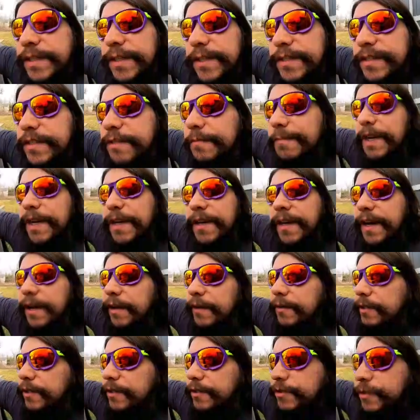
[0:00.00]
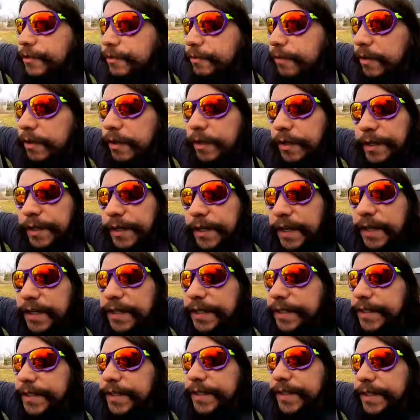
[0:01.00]
It doesn't matter how good you are at
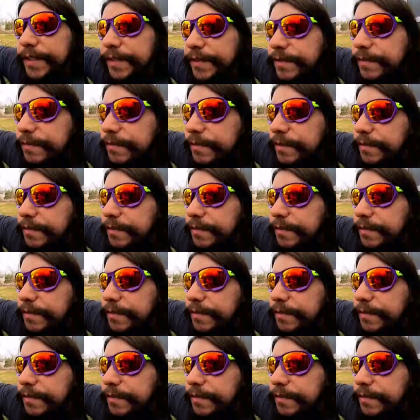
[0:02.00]
cutting things.